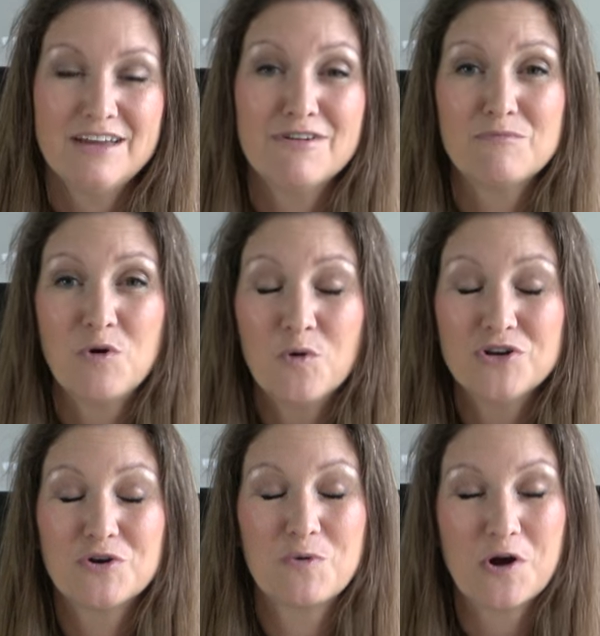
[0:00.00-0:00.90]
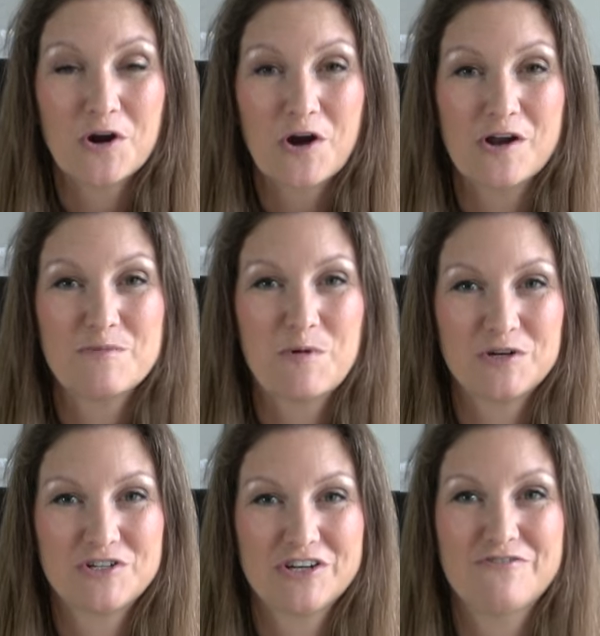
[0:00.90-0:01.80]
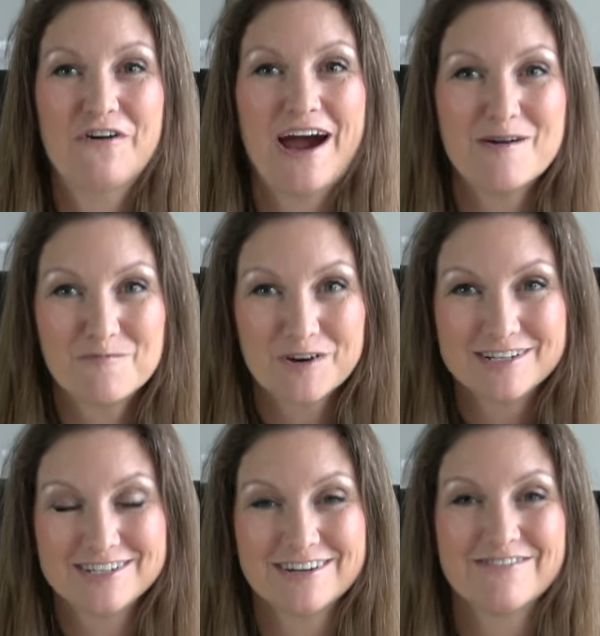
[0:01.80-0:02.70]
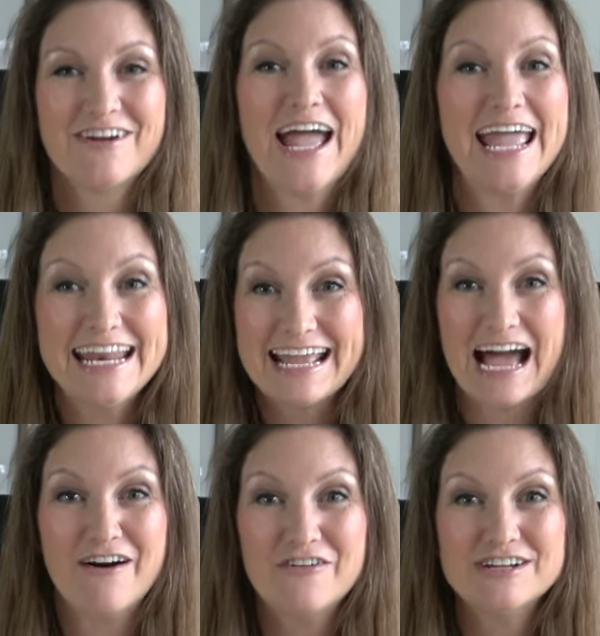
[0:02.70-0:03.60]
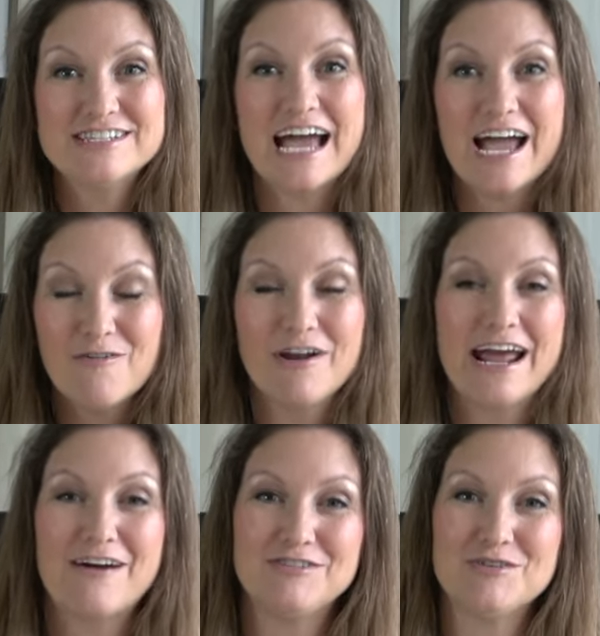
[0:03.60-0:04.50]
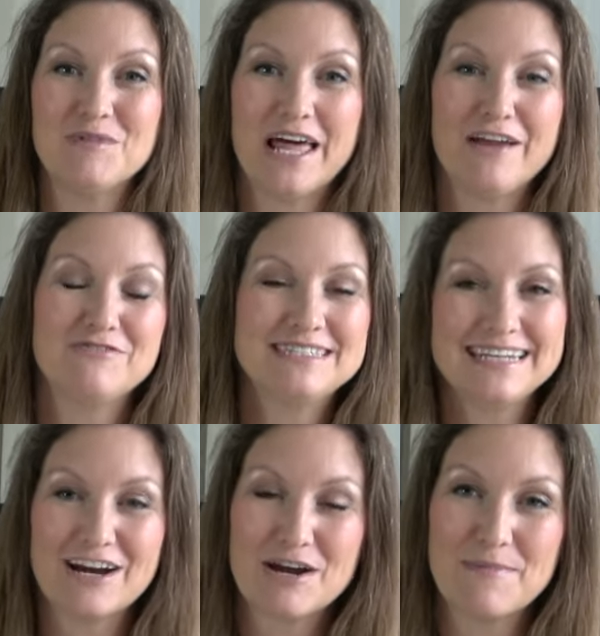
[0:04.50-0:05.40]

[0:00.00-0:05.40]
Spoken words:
If I'm going to work on a portrait for upwards of 80 hours, I want to have some life staring